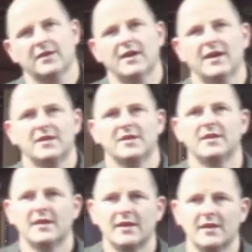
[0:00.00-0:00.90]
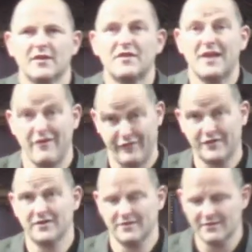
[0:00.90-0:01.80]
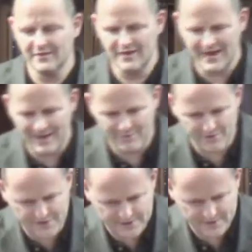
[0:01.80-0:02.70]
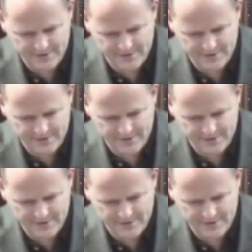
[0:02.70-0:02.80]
and theft that happens,